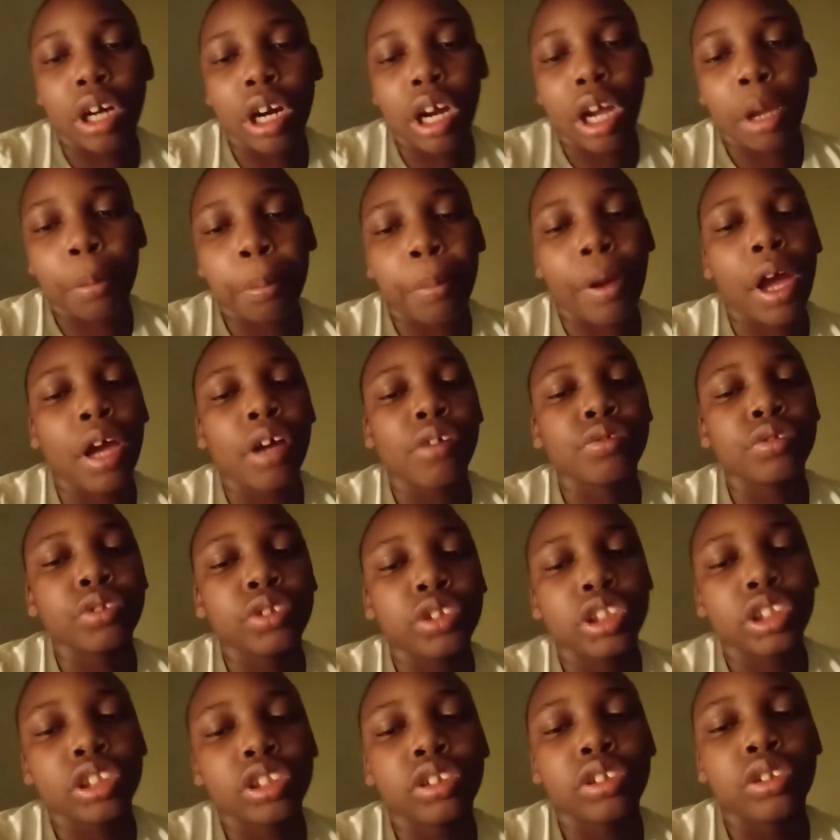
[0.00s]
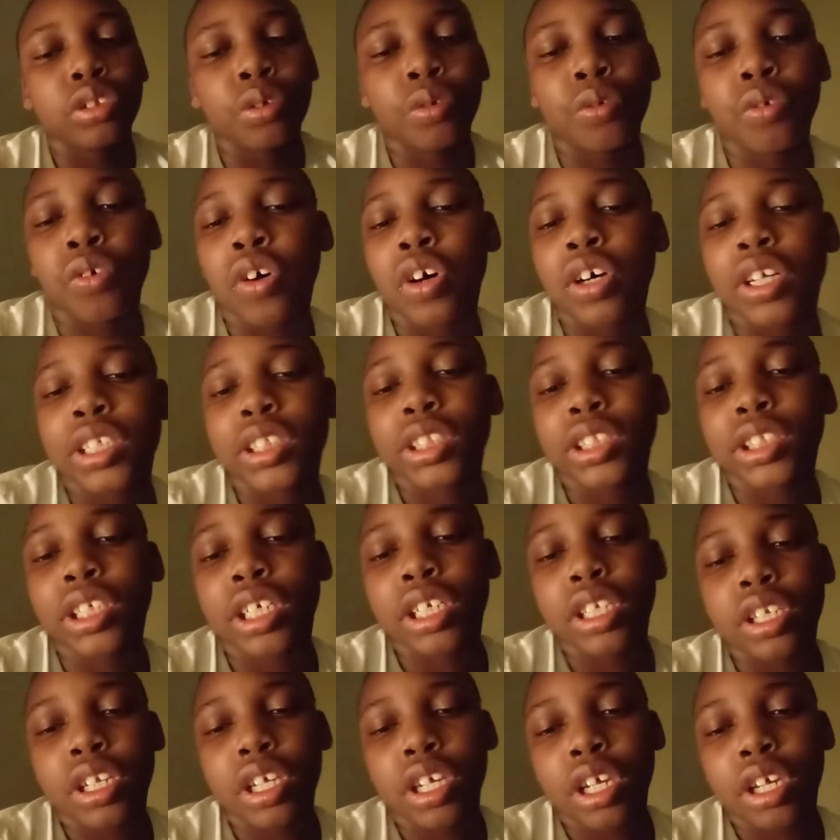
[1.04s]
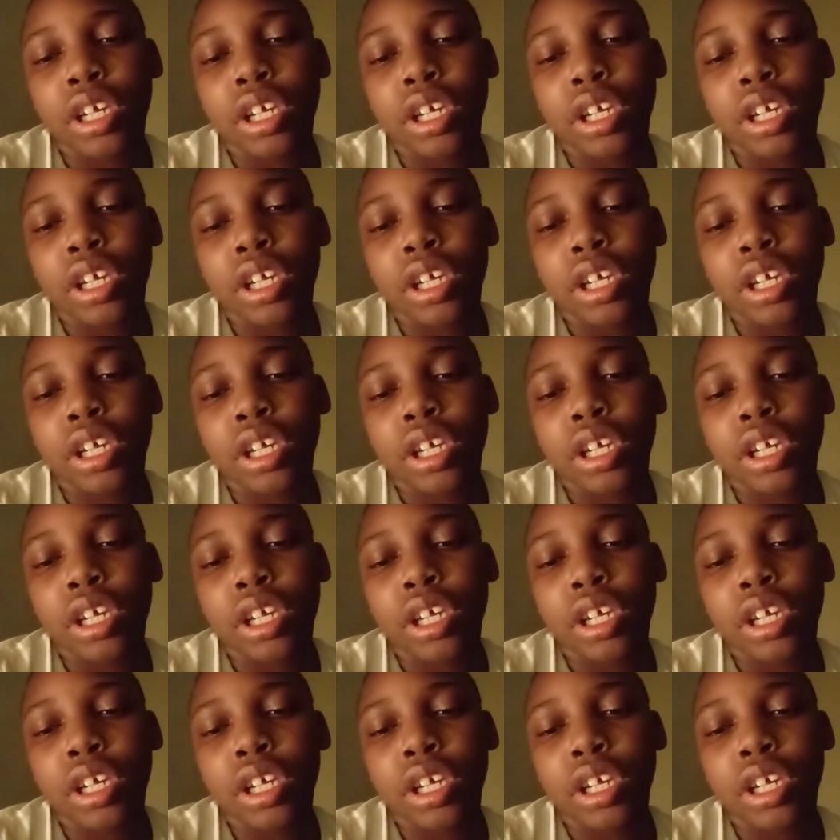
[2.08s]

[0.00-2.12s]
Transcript: I will just do it on Sunday.